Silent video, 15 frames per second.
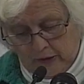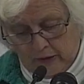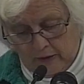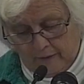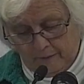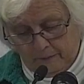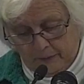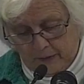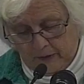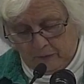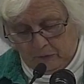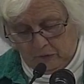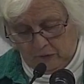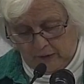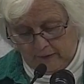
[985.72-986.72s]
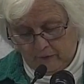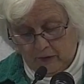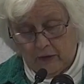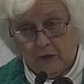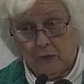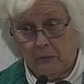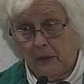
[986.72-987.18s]
enough blood was left
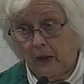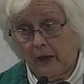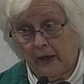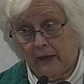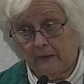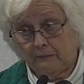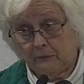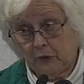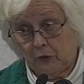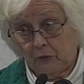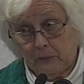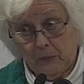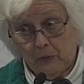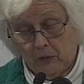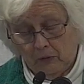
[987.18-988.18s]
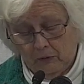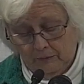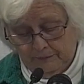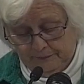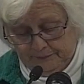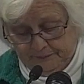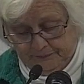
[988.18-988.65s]
in his body to spurt.
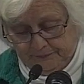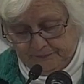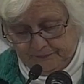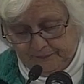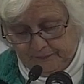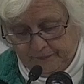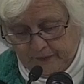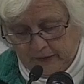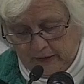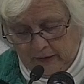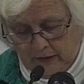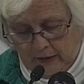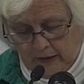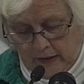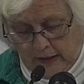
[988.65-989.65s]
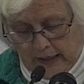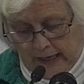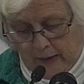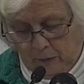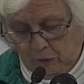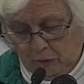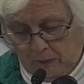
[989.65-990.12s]

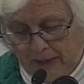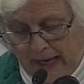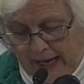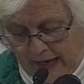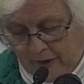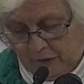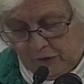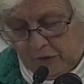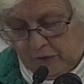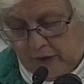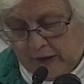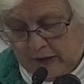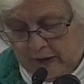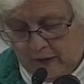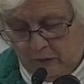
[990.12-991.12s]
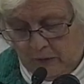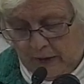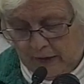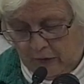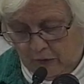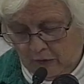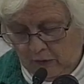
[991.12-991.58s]
Hours passed as I did what
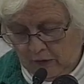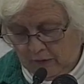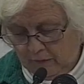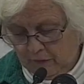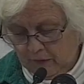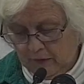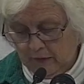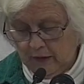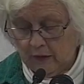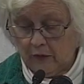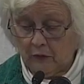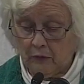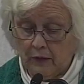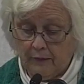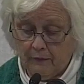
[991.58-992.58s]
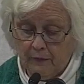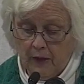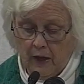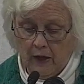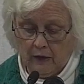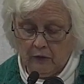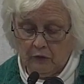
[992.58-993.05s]
I could for the little gray
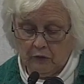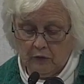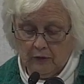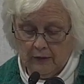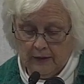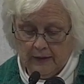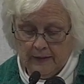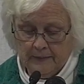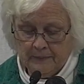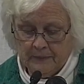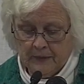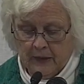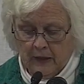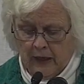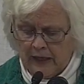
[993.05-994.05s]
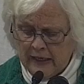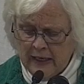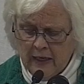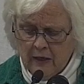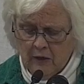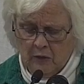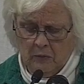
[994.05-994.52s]
fox. I
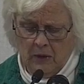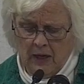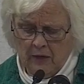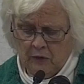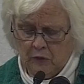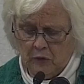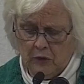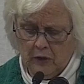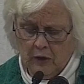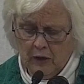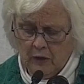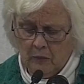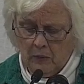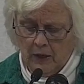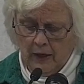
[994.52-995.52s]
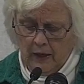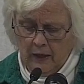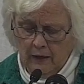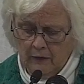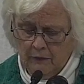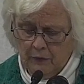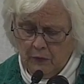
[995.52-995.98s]
needed a razor to cut away
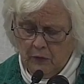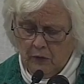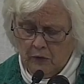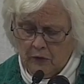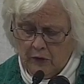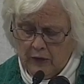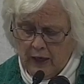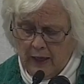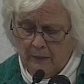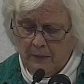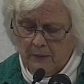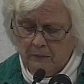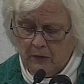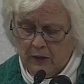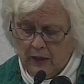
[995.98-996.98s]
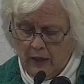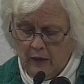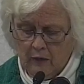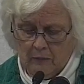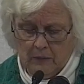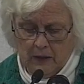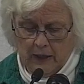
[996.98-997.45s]
fur to tape him
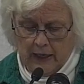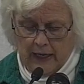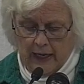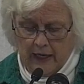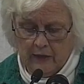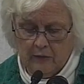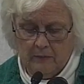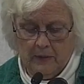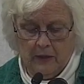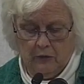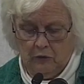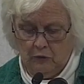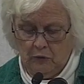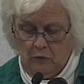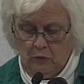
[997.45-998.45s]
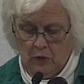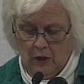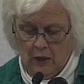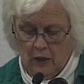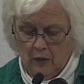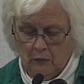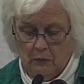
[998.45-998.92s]
together, but I had to make do
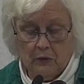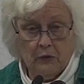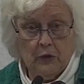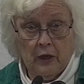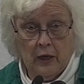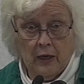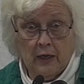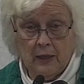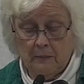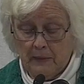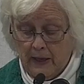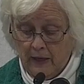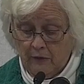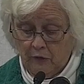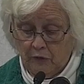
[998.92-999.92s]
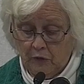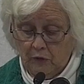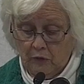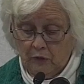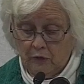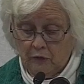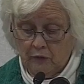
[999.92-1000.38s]
with tiny bad
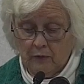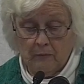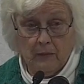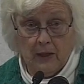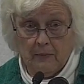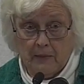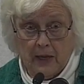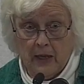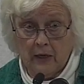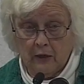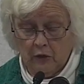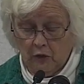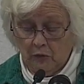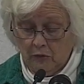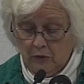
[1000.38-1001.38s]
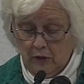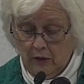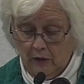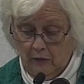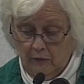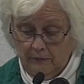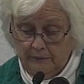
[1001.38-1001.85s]
scissors from my manicure
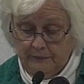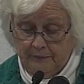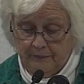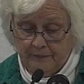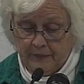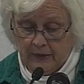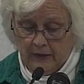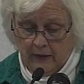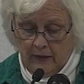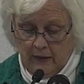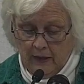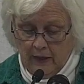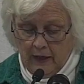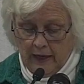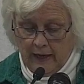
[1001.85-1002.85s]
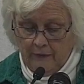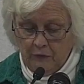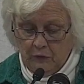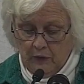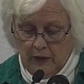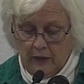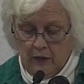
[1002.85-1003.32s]
kit.
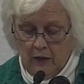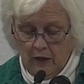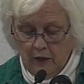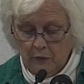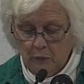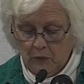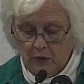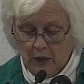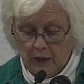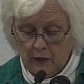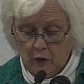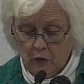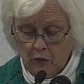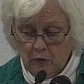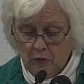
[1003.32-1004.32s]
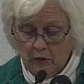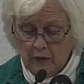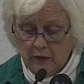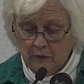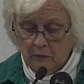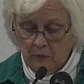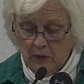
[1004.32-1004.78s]
After I cut what I could
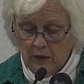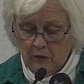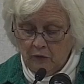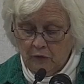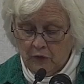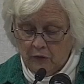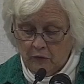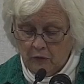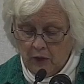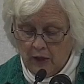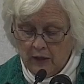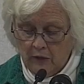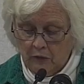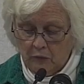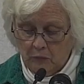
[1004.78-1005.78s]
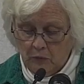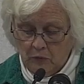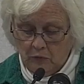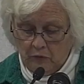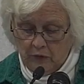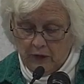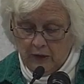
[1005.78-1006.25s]
and rinsed and dried his
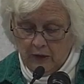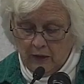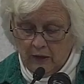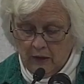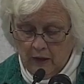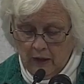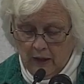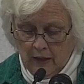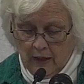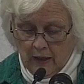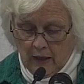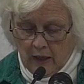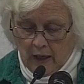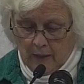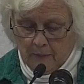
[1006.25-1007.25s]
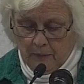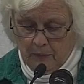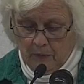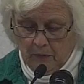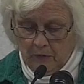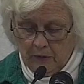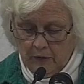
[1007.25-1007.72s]
wounds again, I
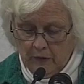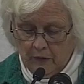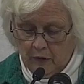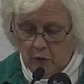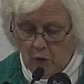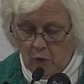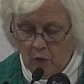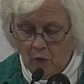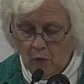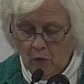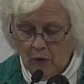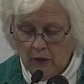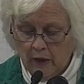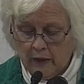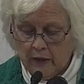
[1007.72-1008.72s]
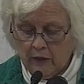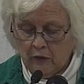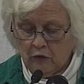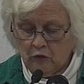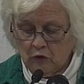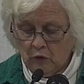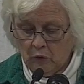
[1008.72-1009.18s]
pulled the hole on
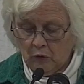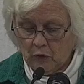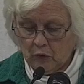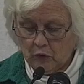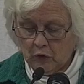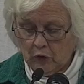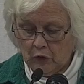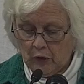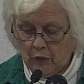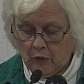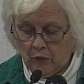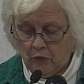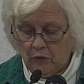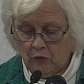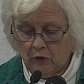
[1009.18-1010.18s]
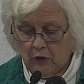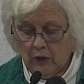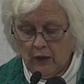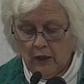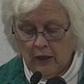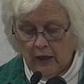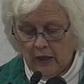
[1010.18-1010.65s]
his shoulder closed
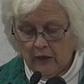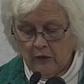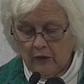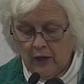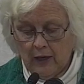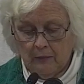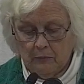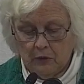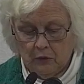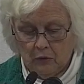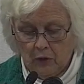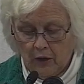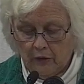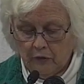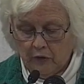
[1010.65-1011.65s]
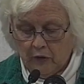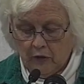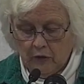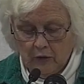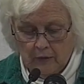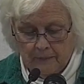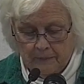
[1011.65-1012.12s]
and taped across it
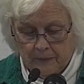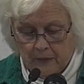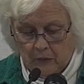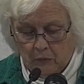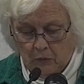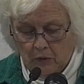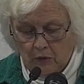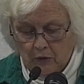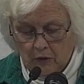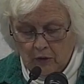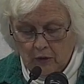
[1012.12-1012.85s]
with